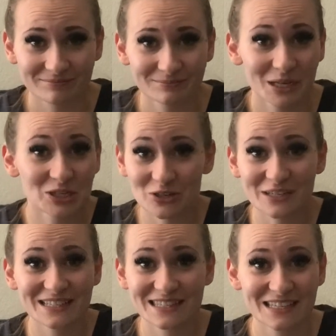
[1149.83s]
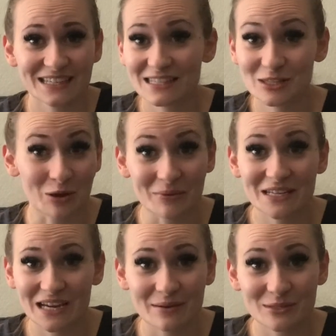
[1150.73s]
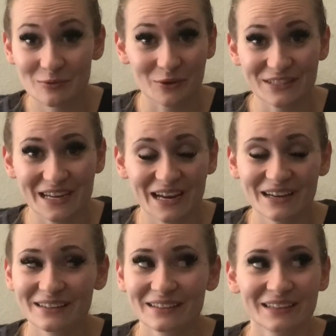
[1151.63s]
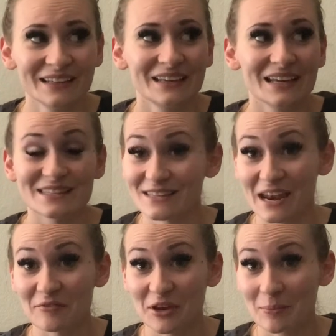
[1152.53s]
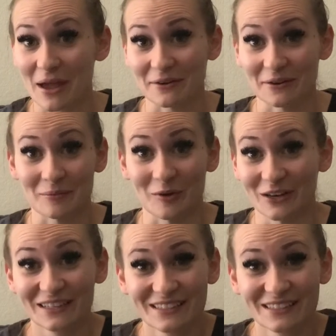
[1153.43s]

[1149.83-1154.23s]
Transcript: because you're going to see this so many times in one day, it's not even going to matter anymore.